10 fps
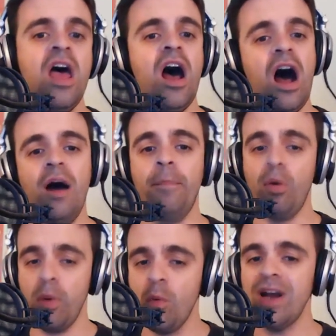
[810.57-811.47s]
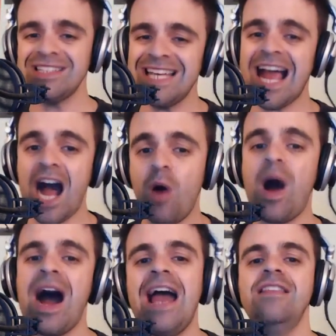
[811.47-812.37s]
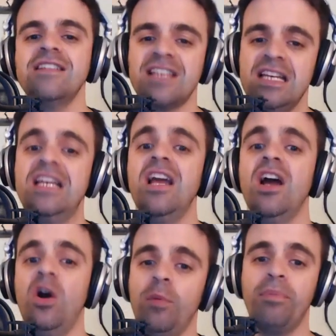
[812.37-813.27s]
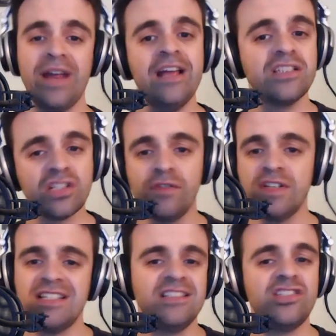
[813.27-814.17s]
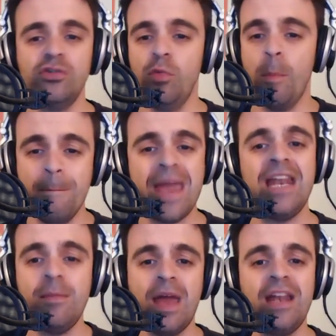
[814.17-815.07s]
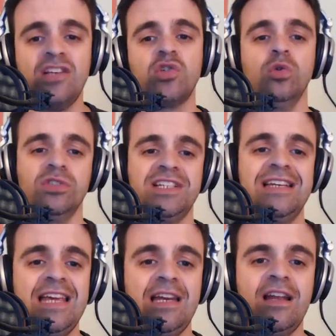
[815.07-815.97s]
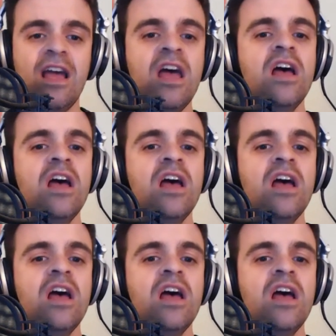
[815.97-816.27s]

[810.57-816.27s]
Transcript: but we want to see how high this can go, bringing services to many, many schools in need.